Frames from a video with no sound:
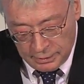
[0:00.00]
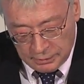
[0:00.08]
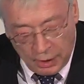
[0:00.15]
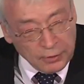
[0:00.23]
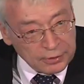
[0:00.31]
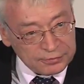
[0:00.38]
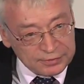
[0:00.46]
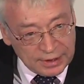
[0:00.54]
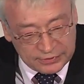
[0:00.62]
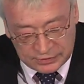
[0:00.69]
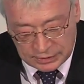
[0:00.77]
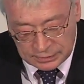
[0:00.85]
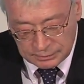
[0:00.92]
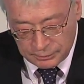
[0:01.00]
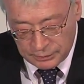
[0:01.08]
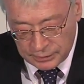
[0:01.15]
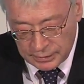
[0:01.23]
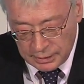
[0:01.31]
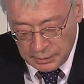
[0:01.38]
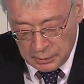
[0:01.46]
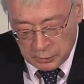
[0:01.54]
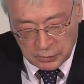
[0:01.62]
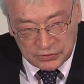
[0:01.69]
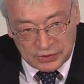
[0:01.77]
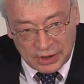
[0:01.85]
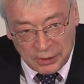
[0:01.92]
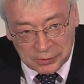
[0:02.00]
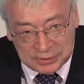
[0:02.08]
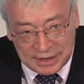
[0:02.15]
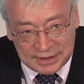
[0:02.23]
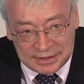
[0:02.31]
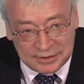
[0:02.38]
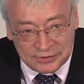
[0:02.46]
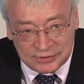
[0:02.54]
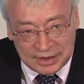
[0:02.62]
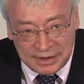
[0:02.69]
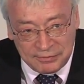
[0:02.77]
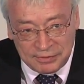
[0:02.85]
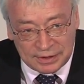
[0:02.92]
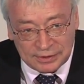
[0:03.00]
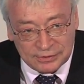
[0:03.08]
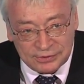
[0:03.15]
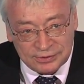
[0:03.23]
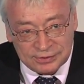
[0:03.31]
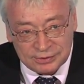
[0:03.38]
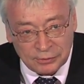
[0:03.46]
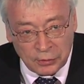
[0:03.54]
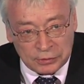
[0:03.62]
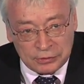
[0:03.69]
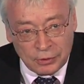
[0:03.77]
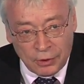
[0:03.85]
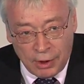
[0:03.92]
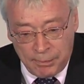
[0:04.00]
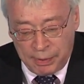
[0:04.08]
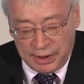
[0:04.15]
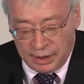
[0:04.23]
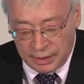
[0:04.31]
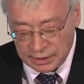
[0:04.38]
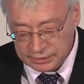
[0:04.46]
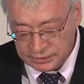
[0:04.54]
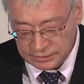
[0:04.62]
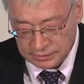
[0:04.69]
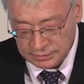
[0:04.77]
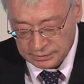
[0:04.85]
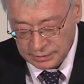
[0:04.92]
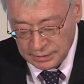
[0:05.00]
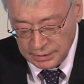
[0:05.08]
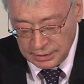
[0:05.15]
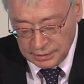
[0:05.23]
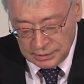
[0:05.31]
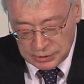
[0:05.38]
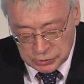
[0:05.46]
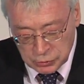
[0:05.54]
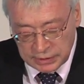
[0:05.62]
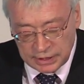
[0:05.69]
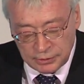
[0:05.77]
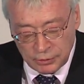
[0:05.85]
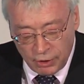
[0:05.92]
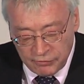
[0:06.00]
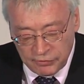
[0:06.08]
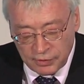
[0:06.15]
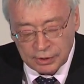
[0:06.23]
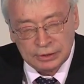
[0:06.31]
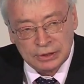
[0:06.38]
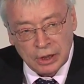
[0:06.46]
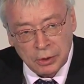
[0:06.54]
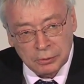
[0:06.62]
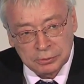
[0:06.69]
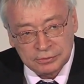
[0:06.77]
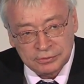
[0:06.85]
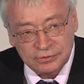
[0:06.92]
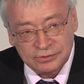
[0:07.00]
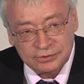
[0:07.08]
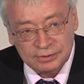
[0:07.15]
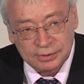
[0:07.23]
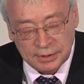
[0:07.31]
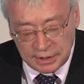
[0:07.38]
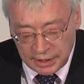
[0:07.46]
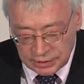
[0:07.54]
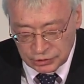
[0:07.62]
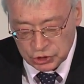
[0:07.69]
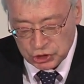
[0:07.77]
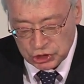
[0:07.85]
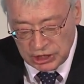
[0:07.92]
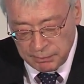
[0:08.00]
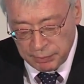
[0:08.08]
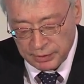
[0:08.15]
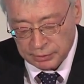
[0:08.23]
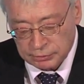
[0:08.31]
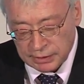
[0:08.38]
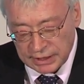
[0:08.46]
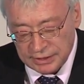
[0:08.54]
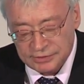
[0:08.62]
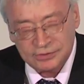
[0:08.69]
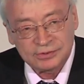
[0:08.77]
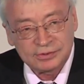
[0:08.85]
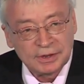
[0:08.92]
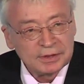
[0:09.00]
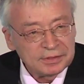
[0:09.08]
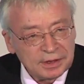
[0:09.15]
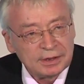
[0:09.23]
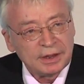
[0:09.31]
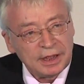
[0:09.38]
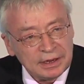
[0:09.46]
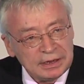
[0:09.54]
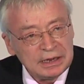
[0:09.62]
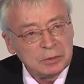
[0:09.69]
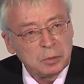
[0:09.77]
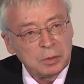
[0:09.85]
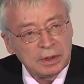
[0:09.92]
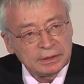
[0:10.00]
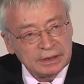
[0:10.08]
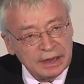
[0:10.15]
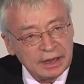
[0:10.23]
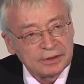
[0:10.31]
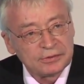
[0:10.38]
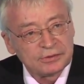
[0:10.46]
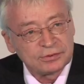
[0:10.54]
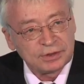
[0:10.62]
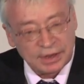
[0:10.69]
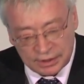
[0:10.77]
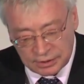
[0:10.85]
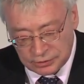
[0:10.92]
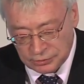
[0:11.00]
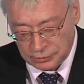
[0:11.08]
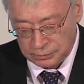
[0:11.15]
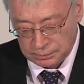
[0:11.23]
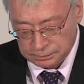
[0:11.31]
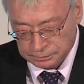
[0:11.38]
of nothing, without any savings on your part, you can offer loans at cheaper rates than anyone else can do.